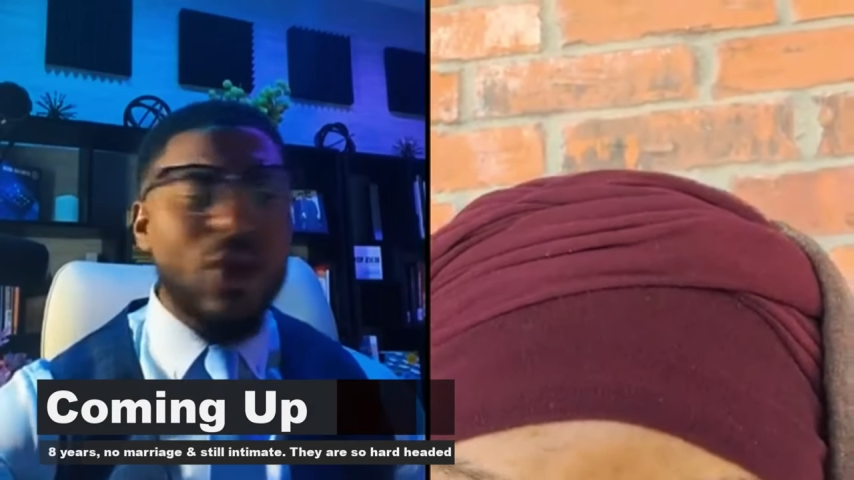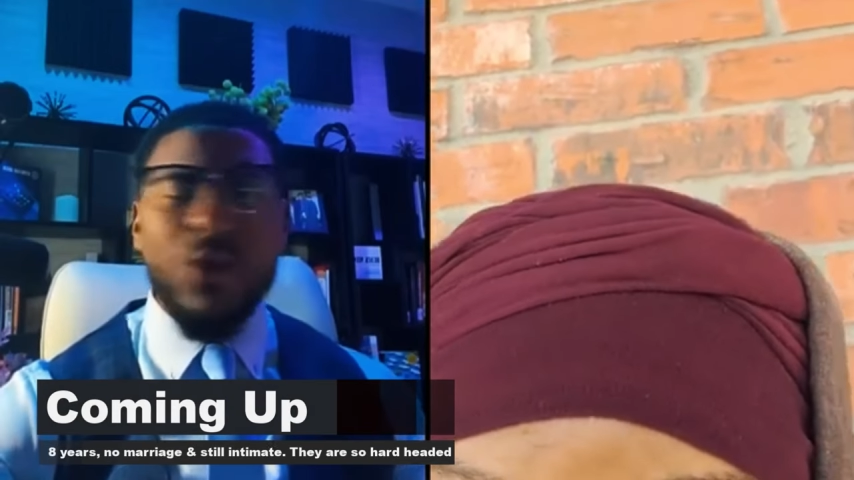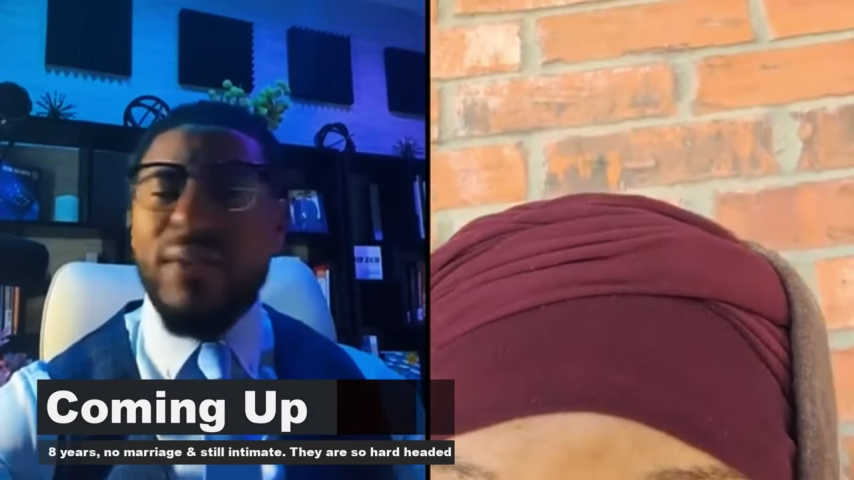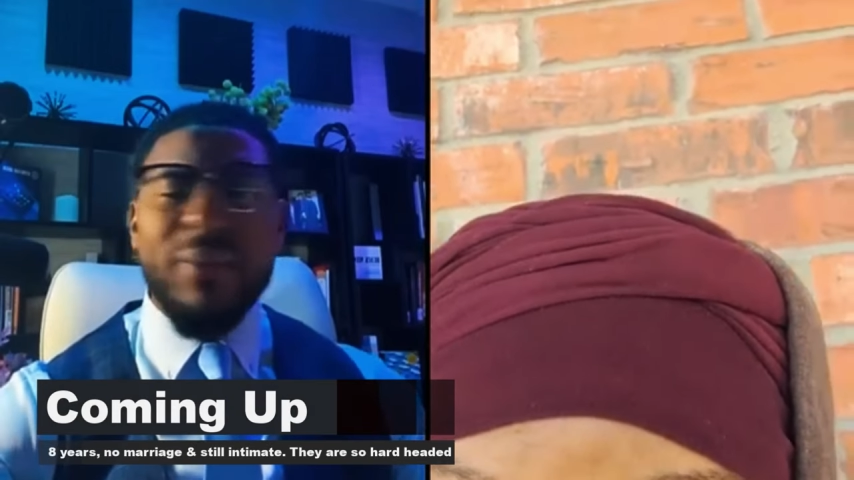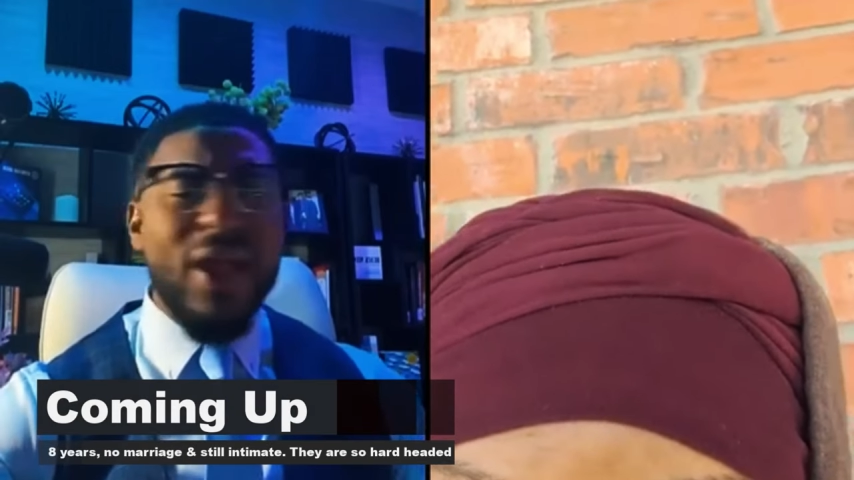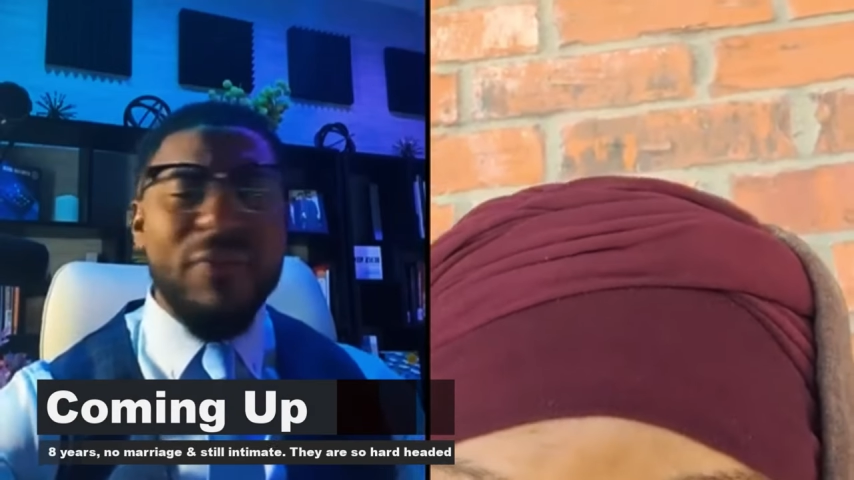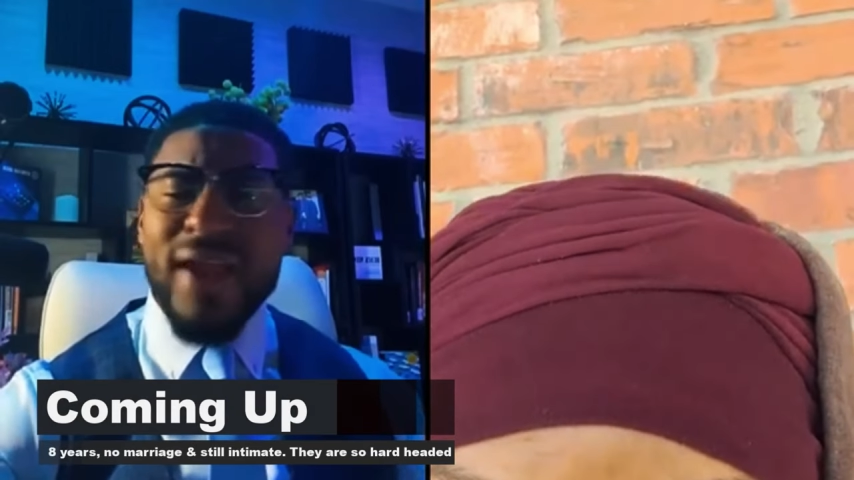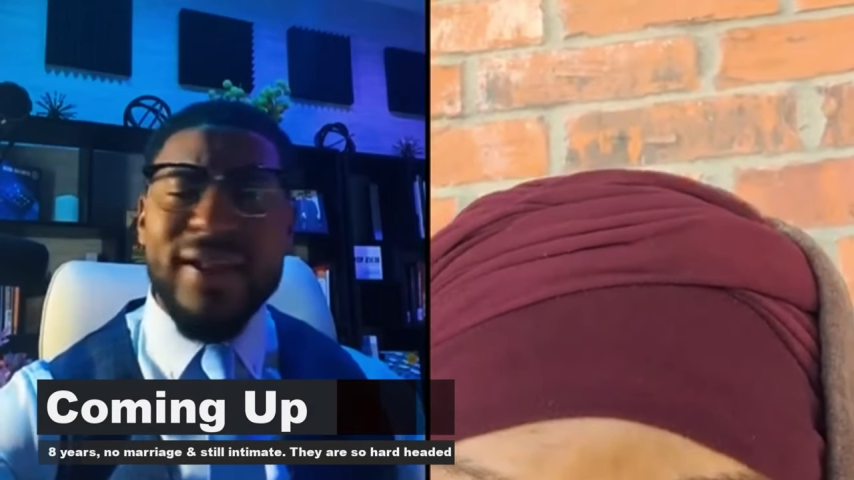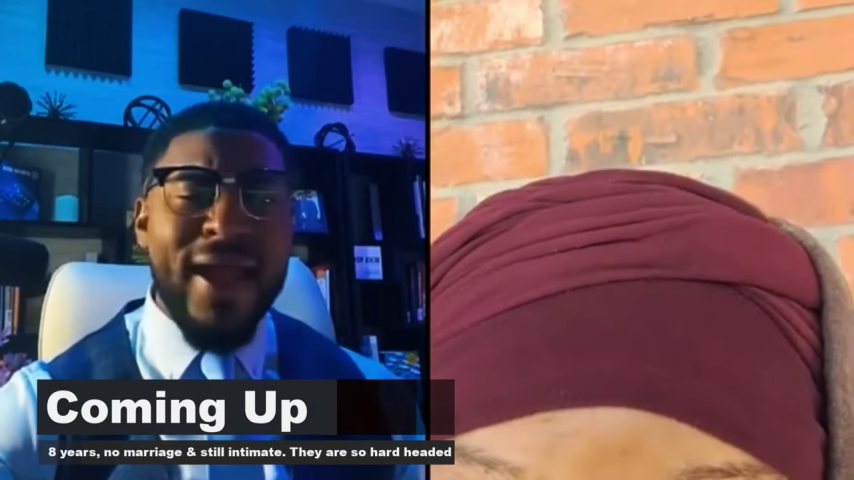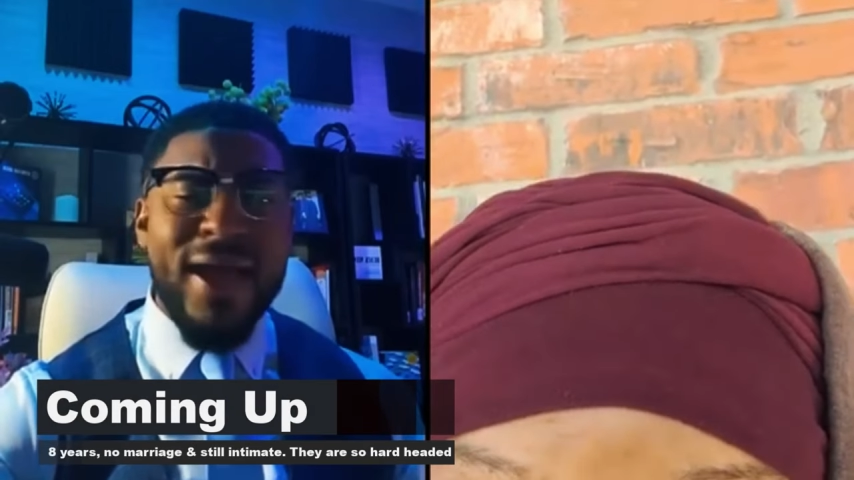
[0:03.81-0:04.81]
go get married
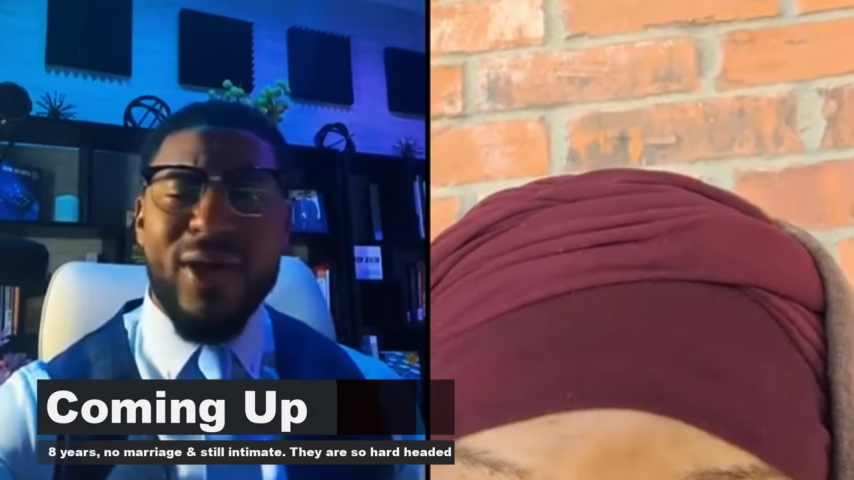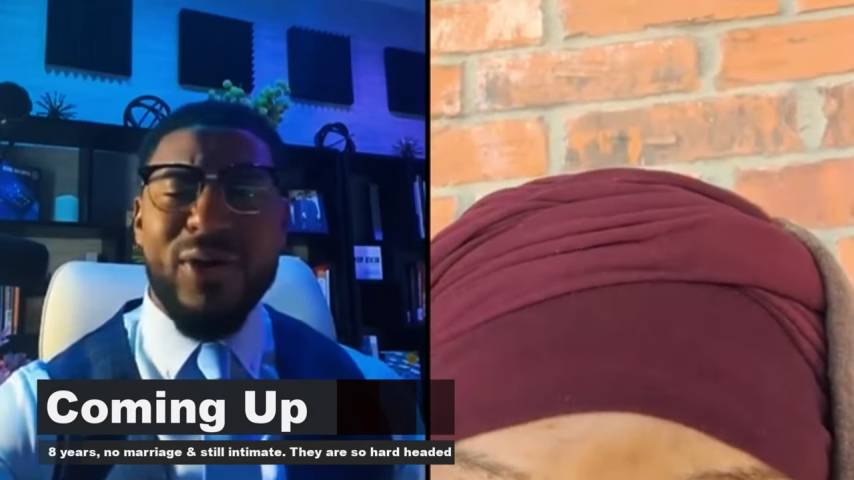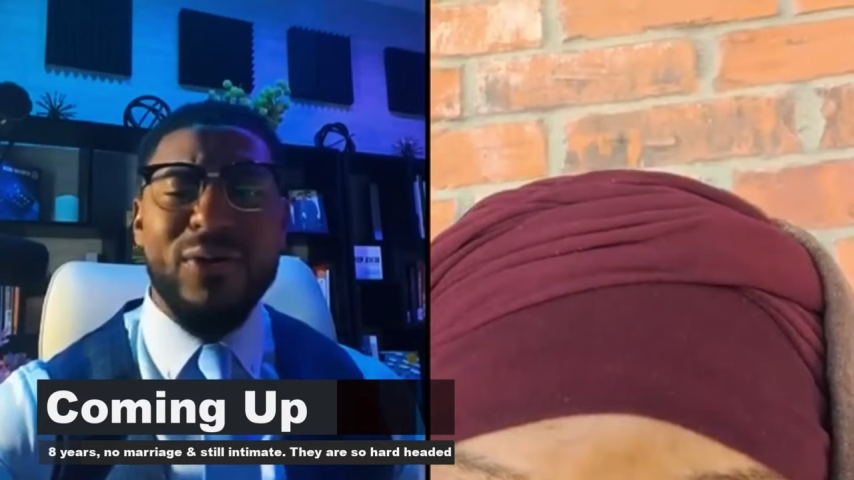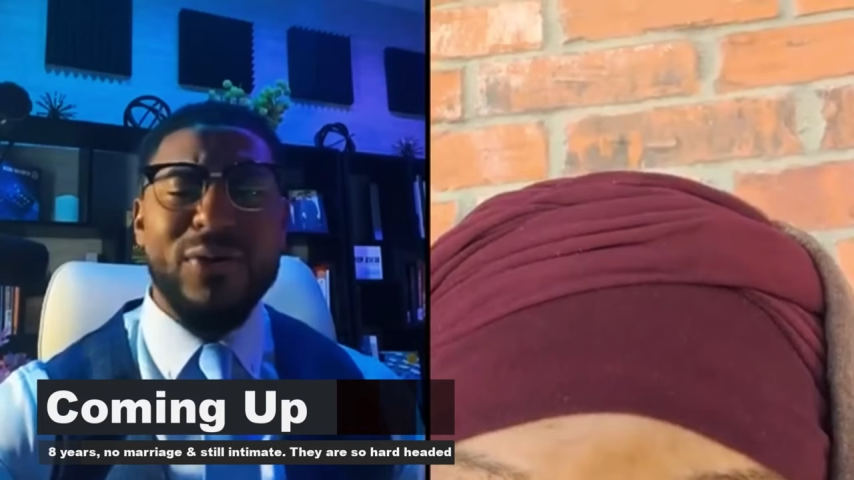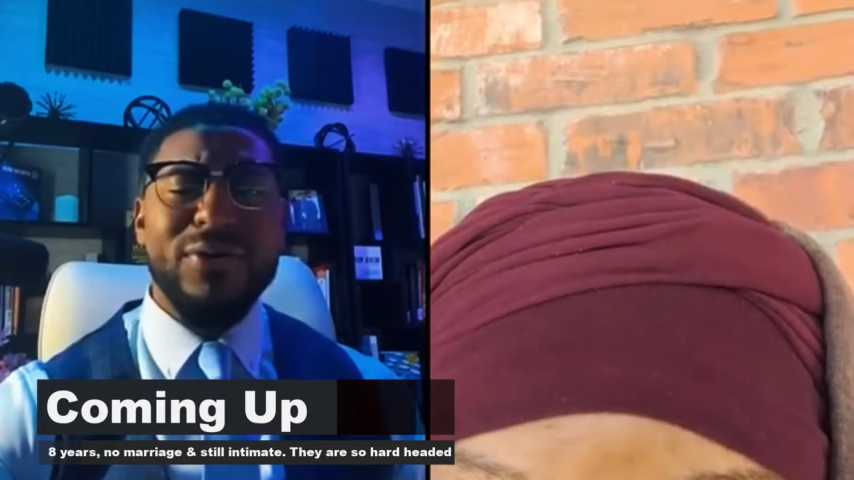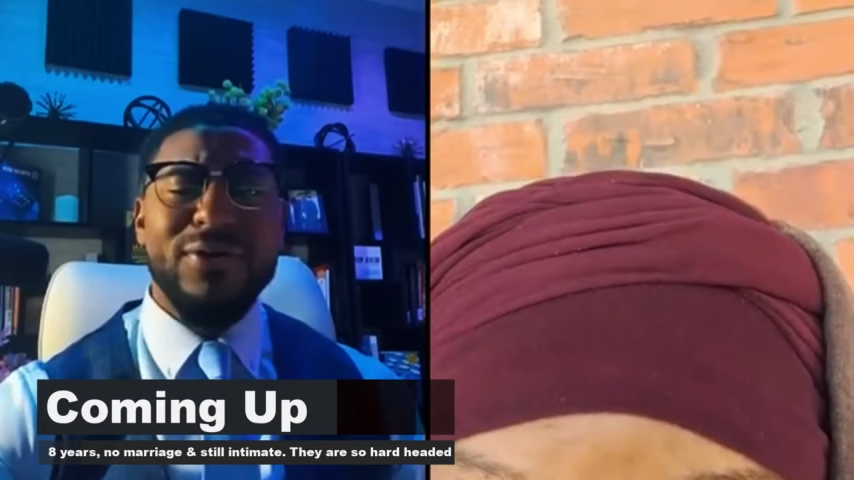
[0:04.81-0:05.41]
right now.